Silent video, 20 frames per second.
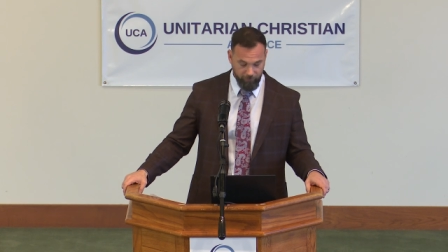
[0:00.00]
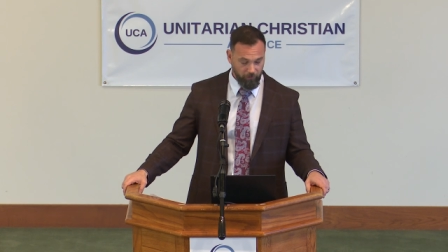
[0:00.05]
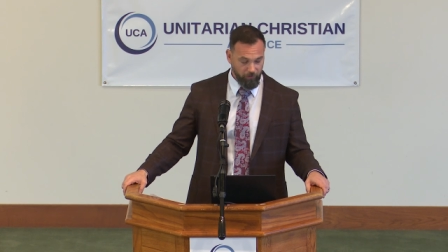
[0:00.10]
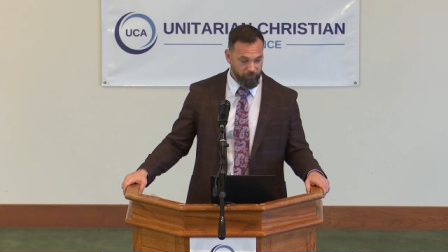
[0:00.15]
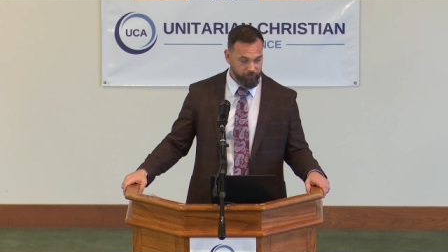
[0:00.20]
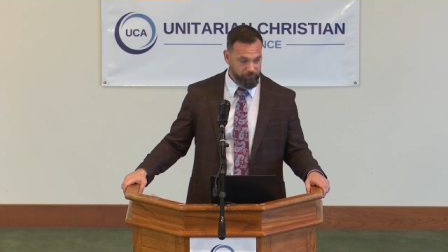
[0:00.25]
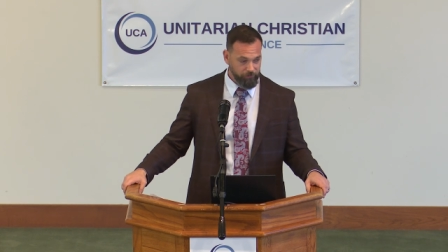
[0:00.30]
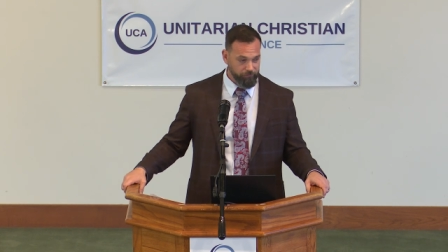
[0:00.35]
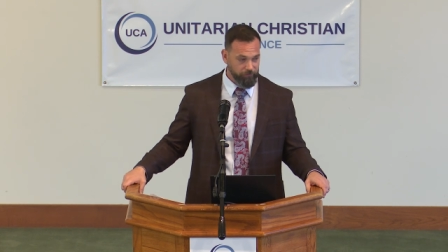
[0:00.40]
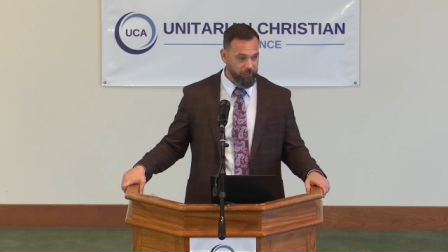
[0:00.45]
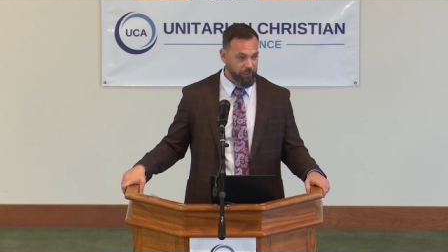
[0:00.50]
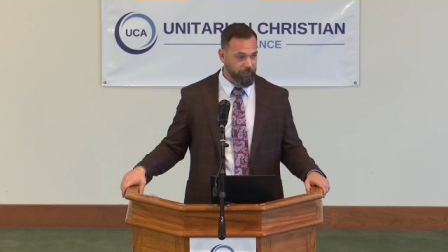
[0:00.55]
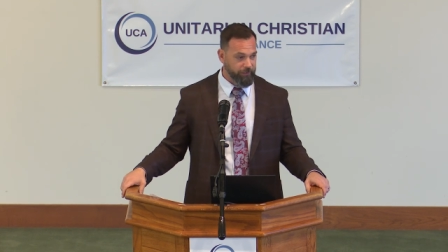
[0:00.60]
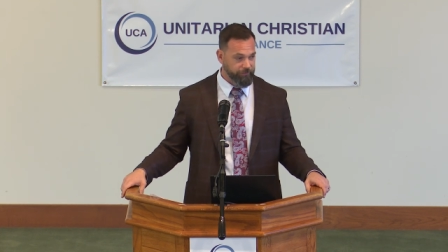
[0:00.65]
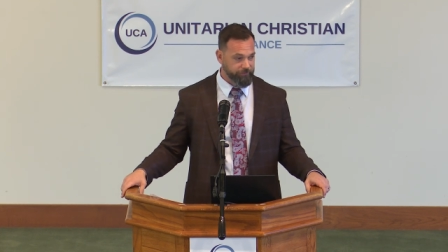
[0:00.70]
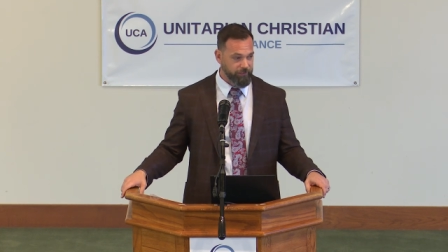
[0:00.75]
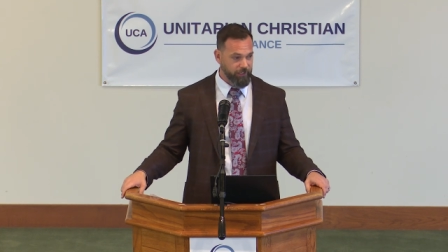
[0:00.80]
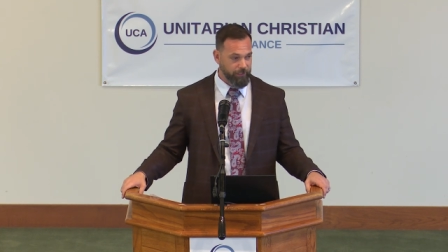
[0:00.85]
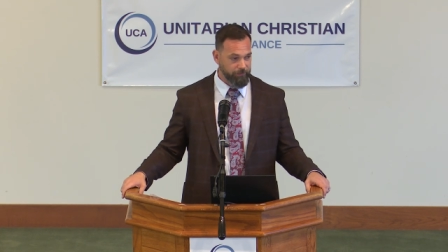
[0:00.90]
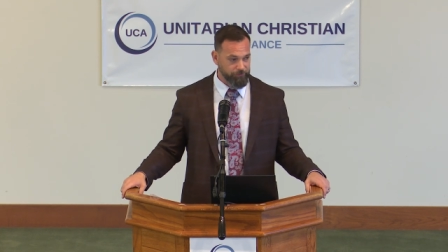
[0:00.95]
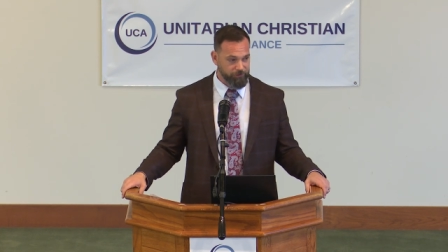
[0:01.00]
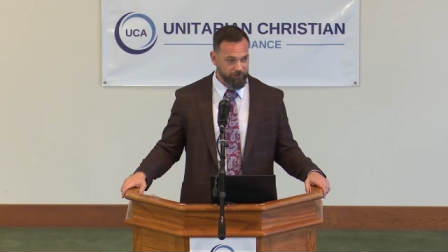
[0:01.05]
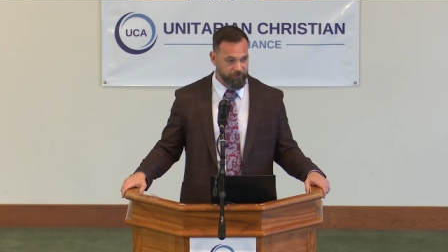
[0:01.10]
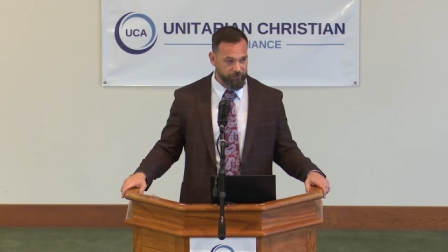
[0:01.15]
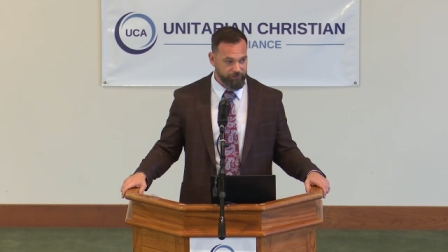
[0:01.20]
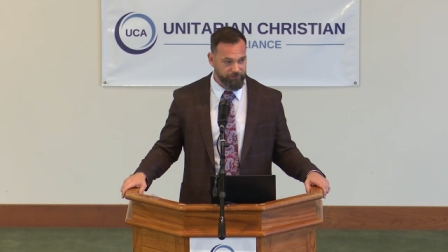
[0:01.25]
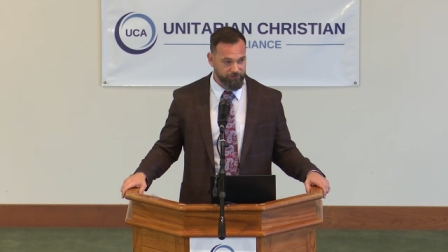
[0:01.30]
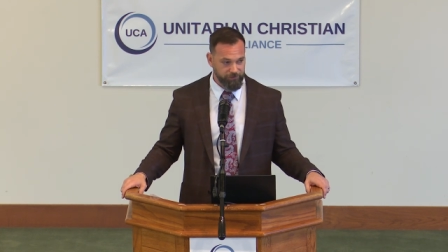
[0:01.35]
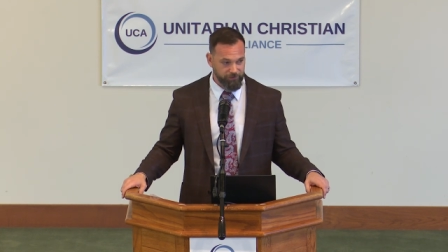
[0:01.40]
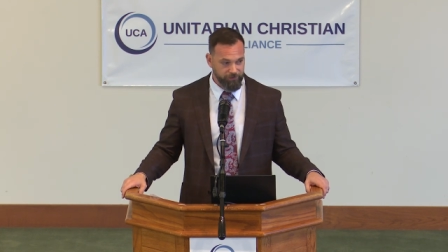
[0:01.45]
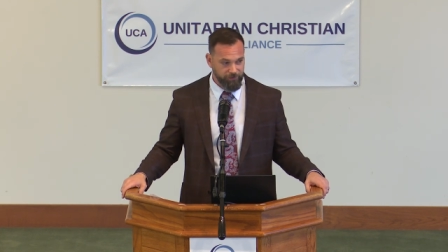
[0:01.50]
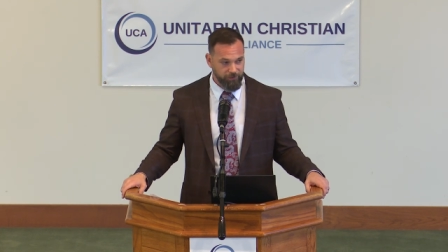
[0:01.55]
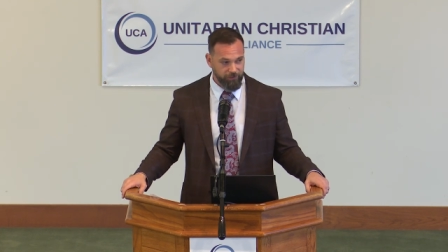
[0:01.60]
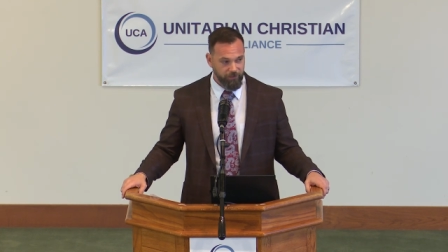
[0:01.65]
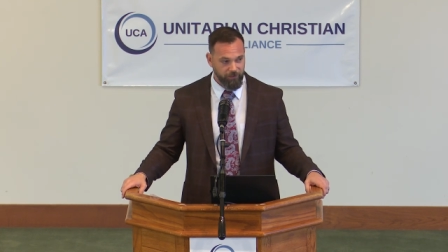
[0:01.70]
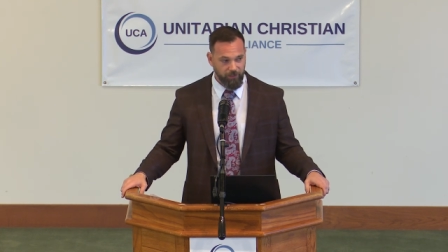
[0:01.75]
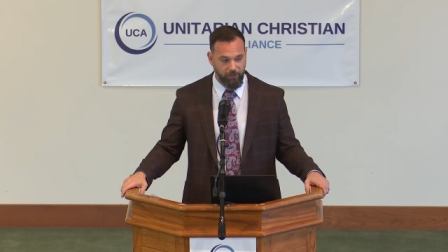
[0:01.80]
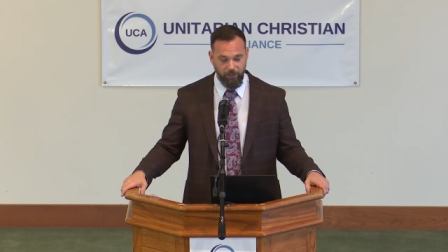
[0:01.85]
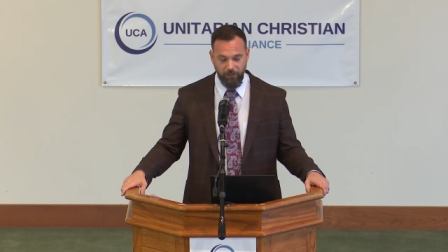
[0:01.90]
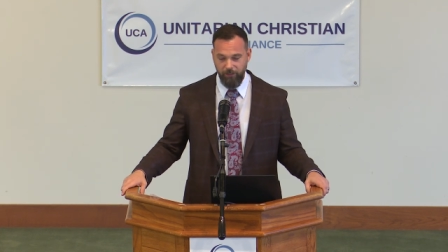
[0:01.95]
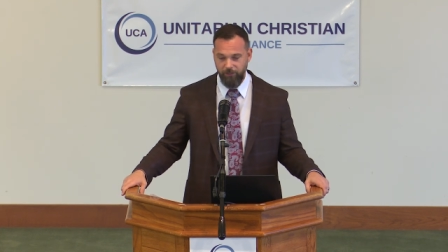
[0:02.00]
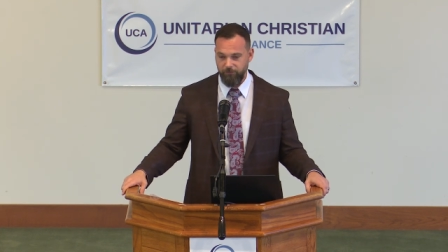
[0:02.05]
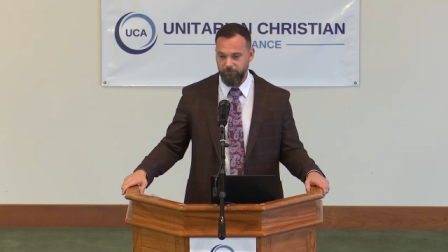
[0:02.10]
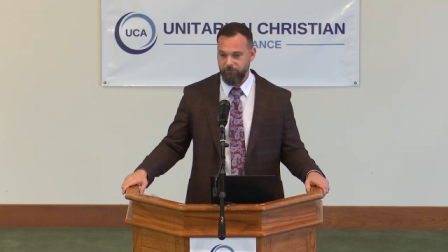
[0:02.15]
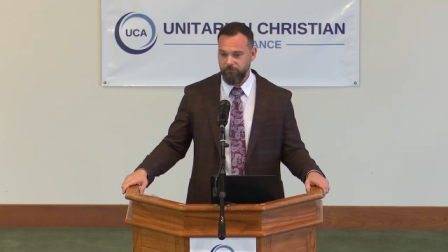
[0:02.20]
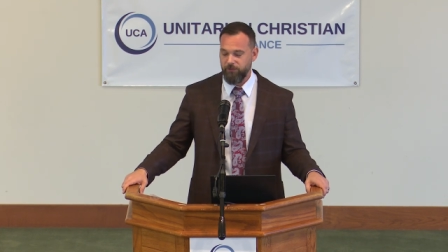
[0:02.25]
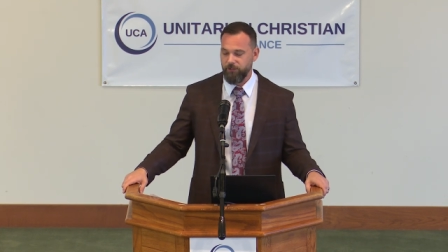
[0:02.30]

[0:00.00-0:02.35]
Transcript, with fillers: also non adoptionist, uh,